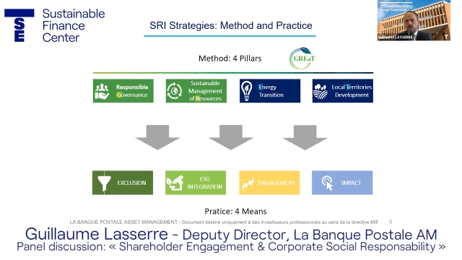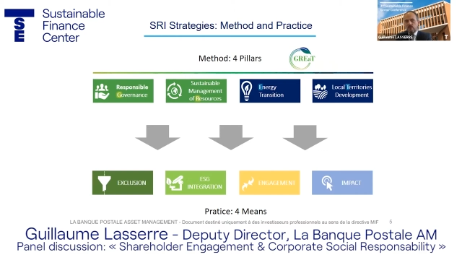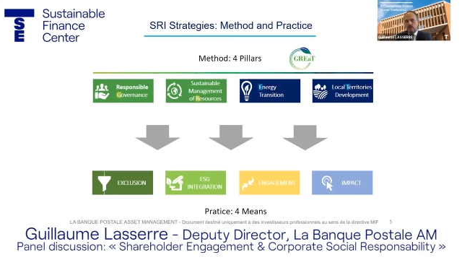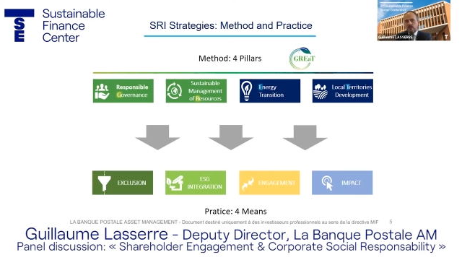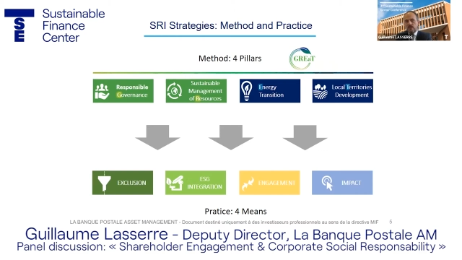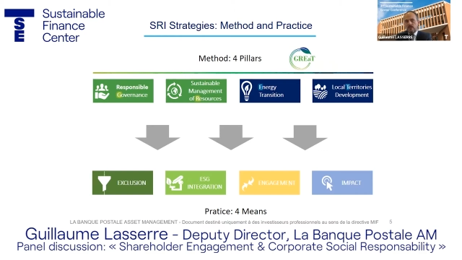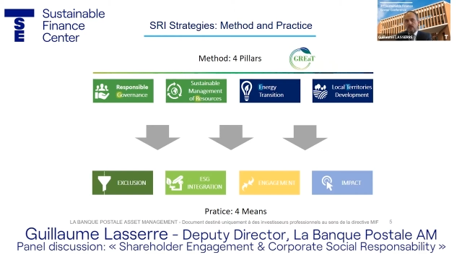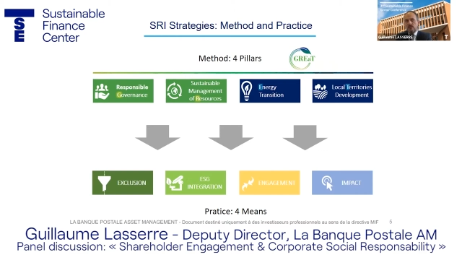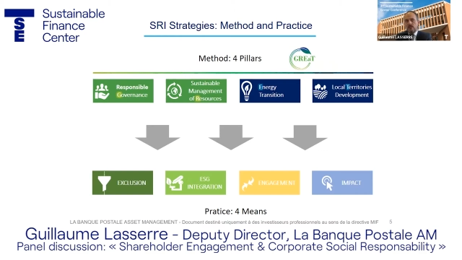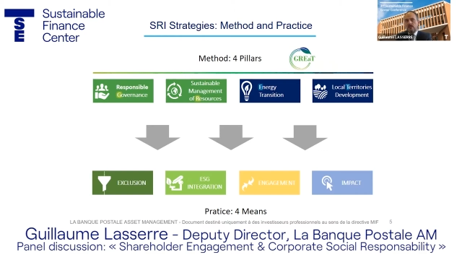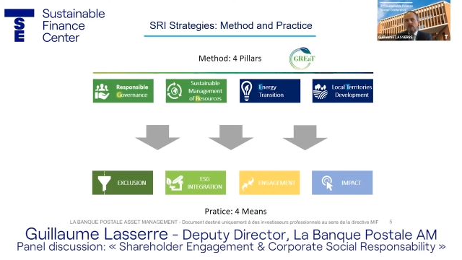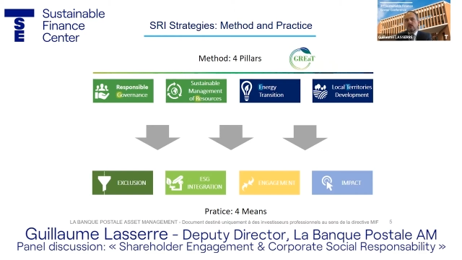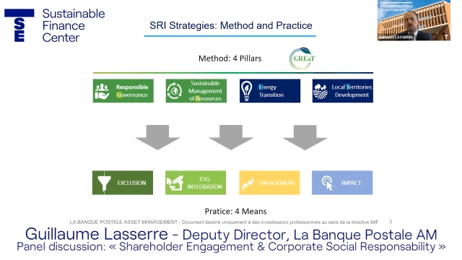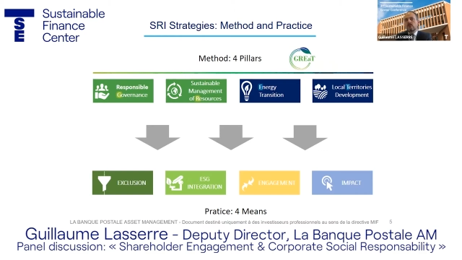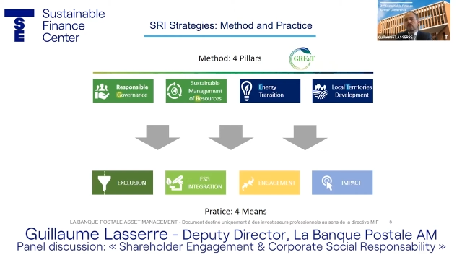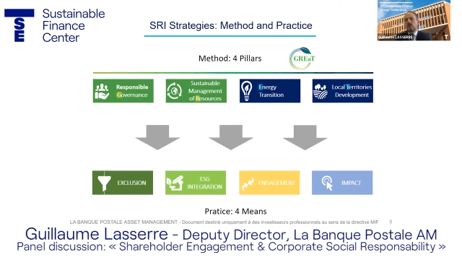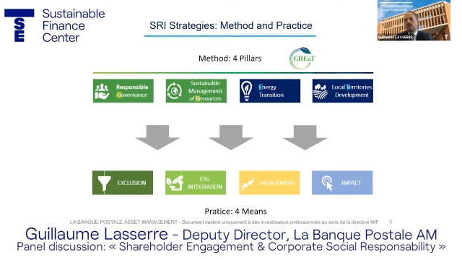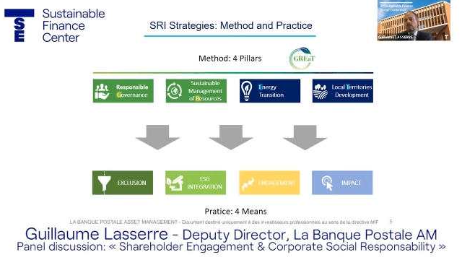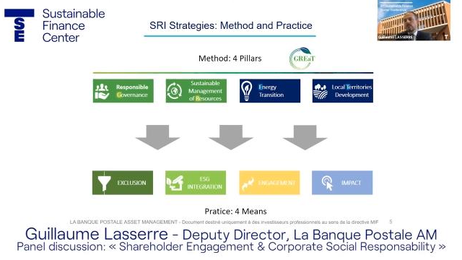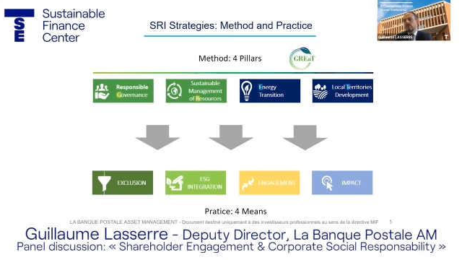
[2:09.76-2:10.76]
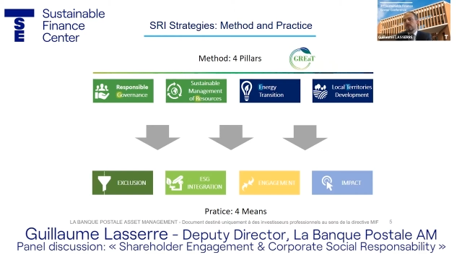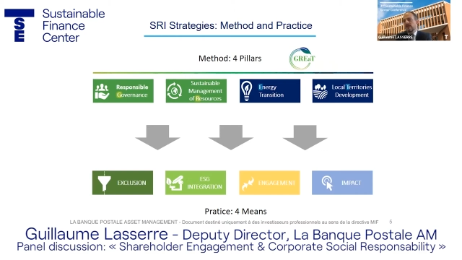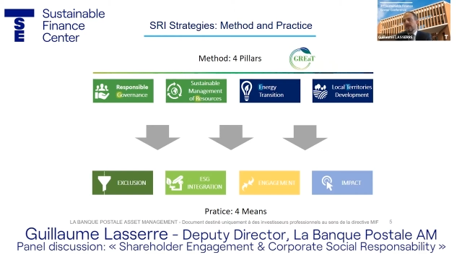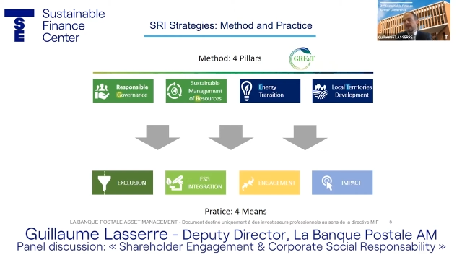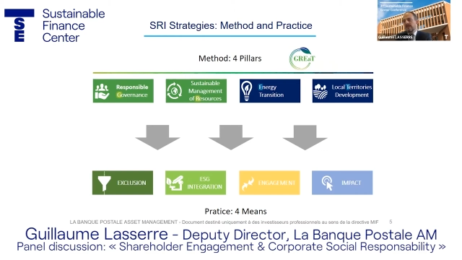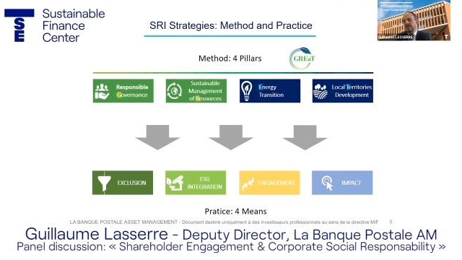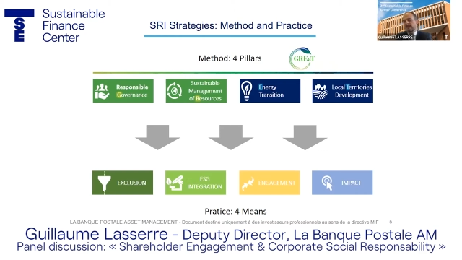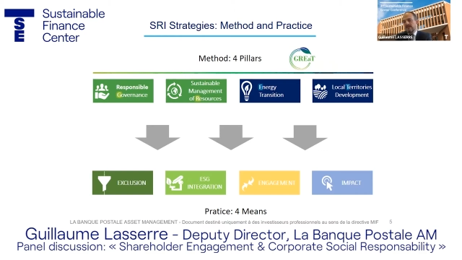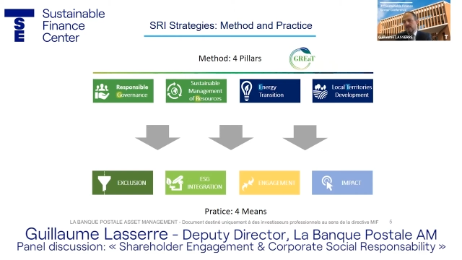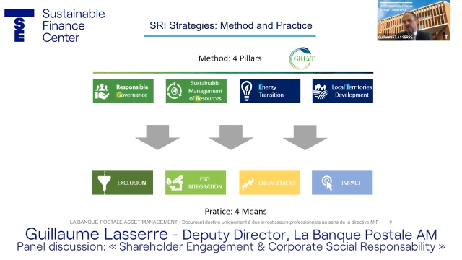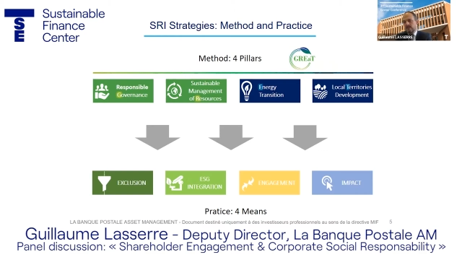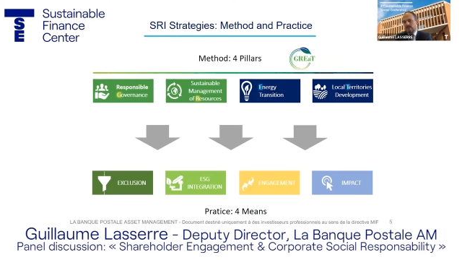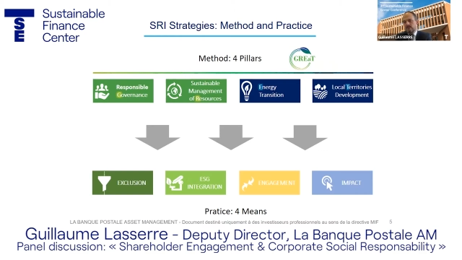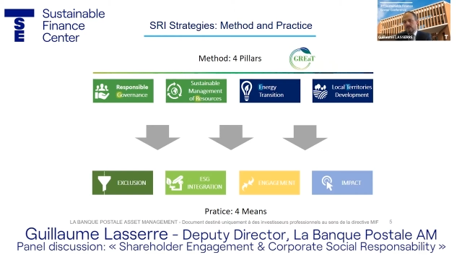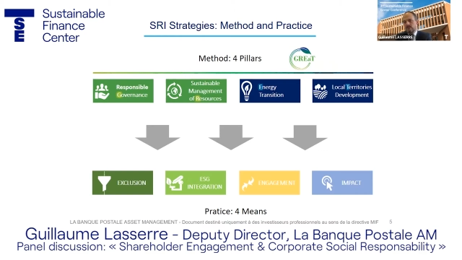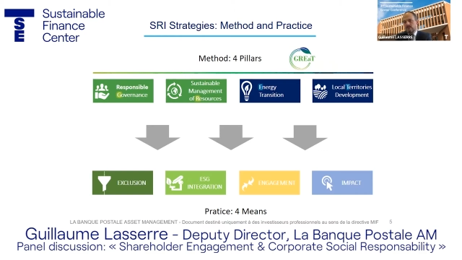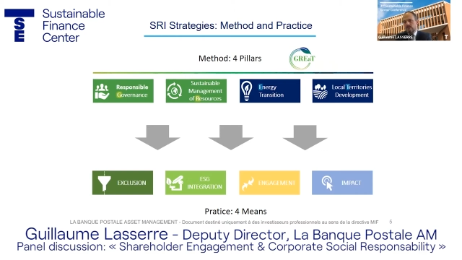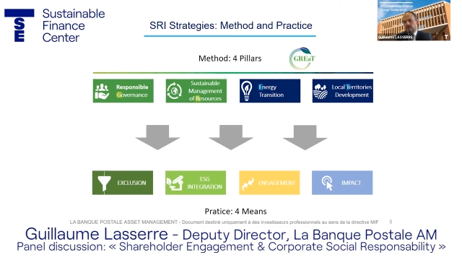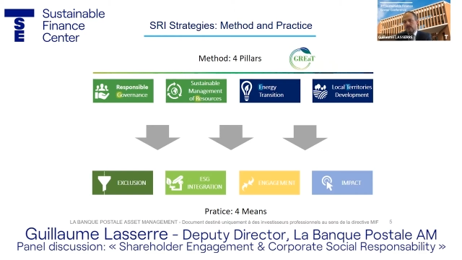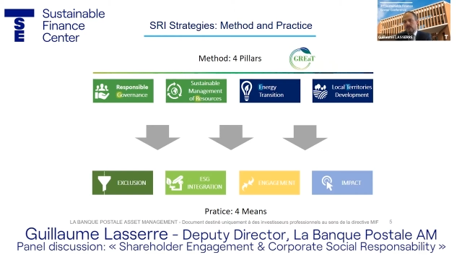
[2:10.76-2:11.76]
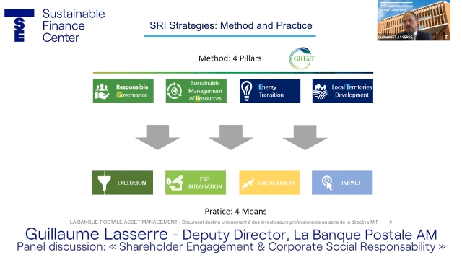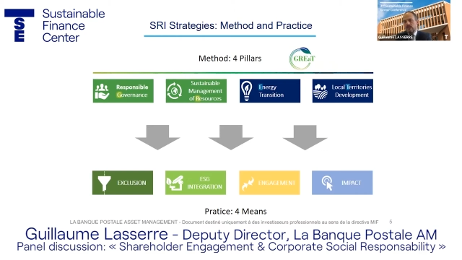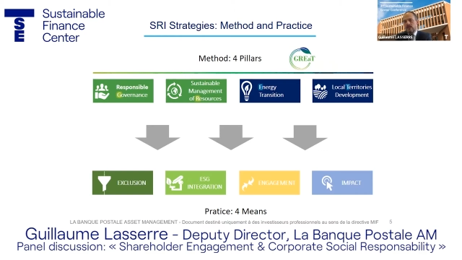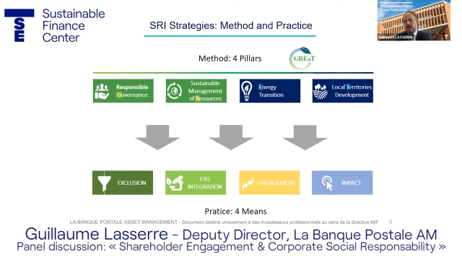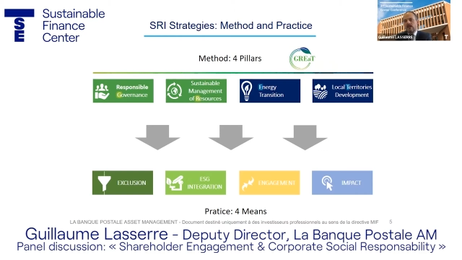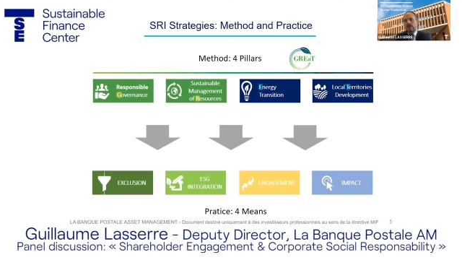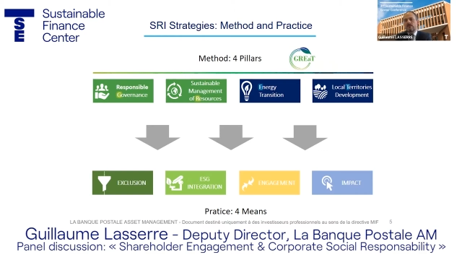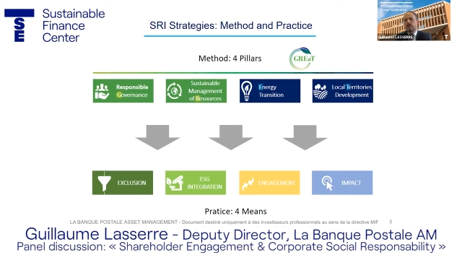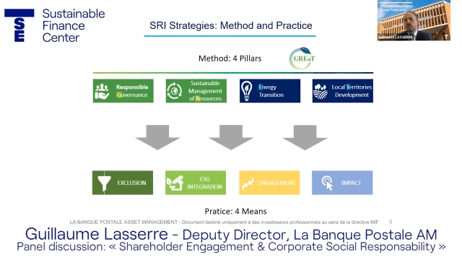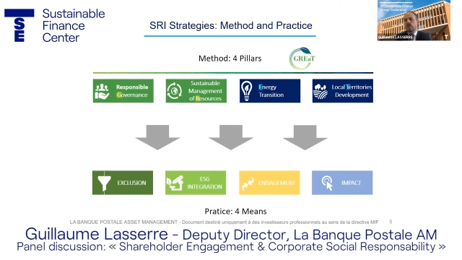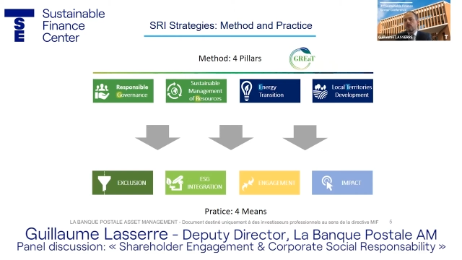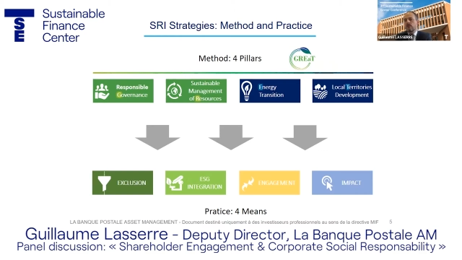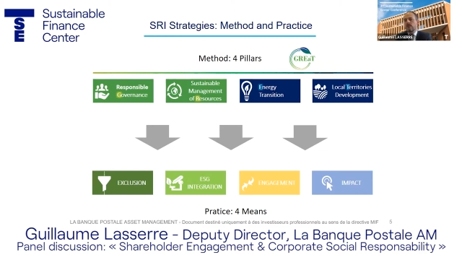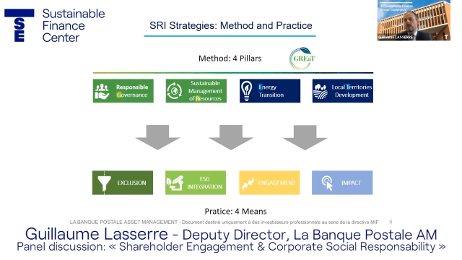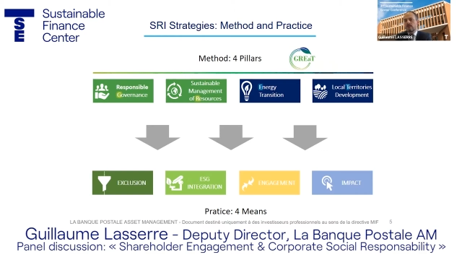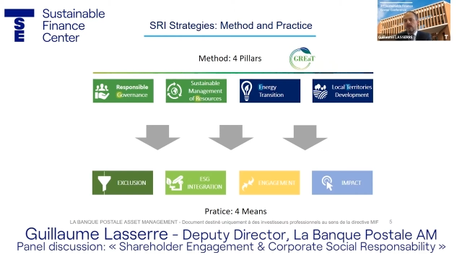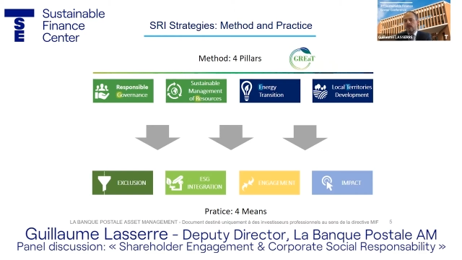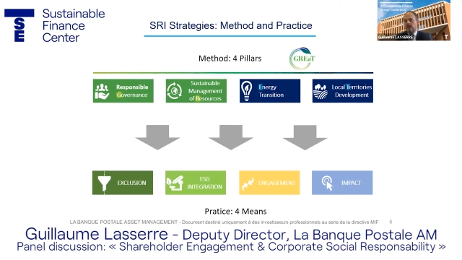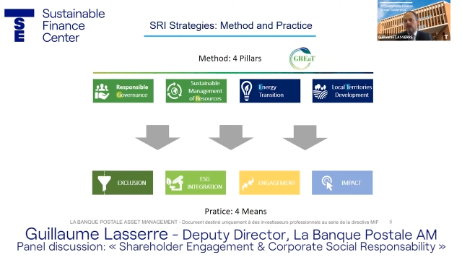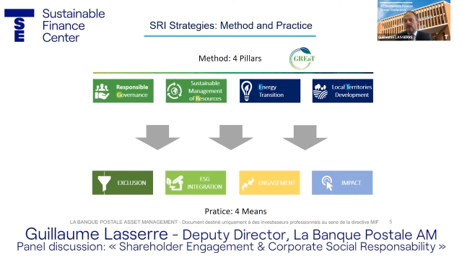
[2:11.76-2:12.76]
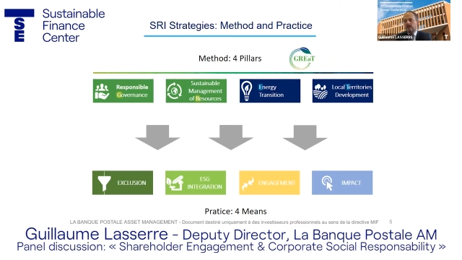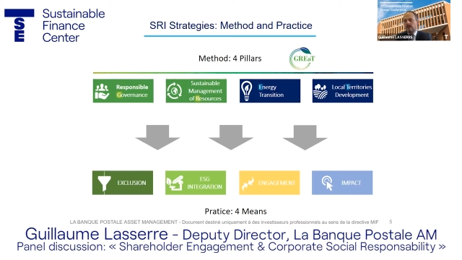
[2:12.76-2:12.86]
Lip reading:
Nobody's mouth can be seen.